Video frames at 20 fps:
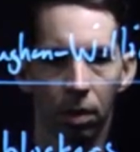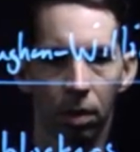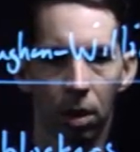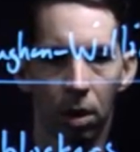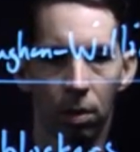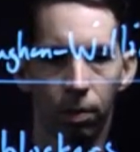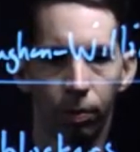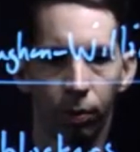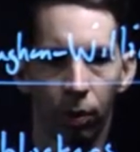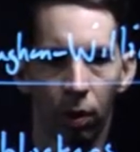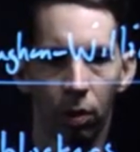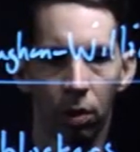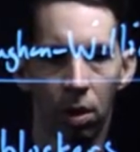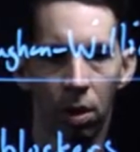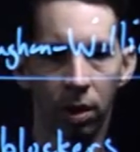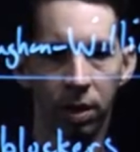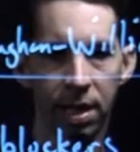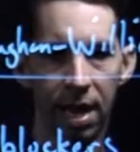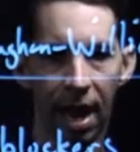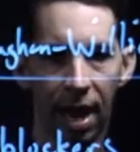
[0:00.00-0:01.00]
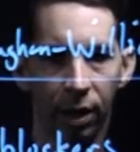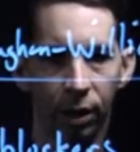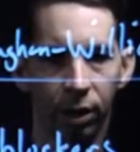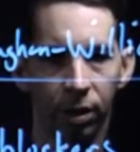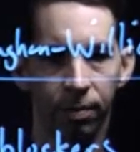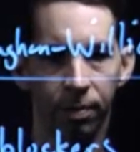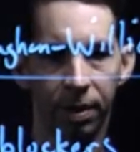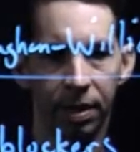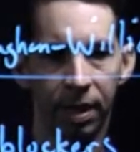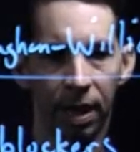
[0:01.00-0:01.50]
all prolong the
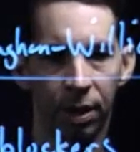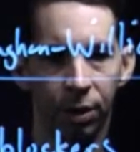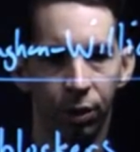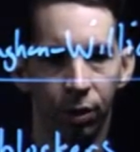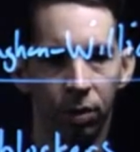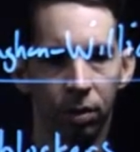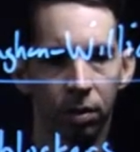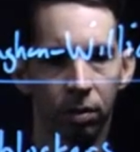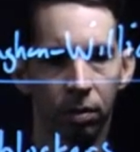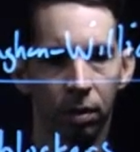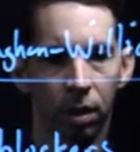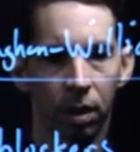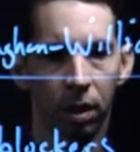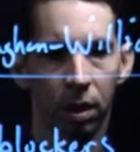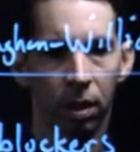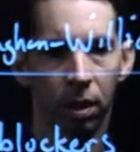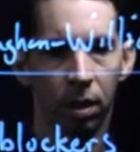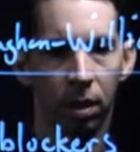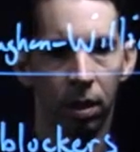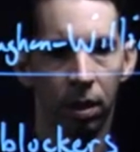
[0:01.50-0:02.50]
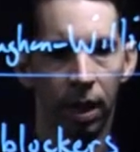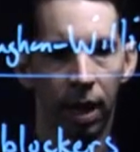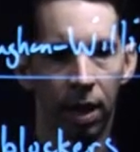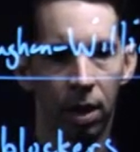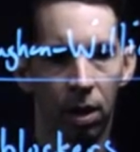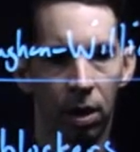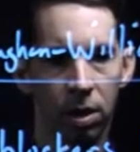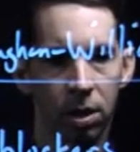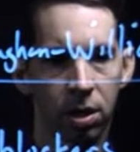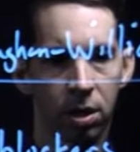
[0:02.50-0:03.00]
action potential
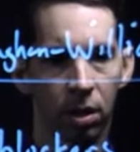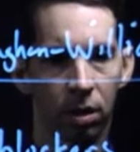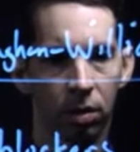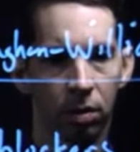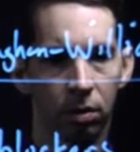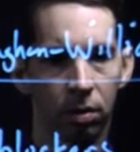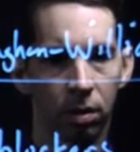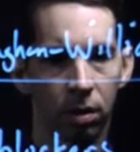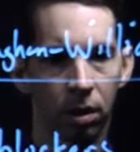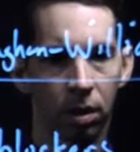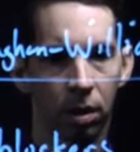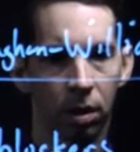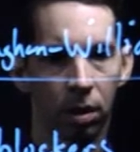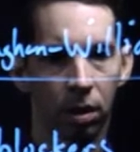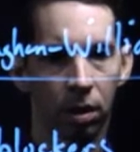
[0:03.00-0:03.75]
and also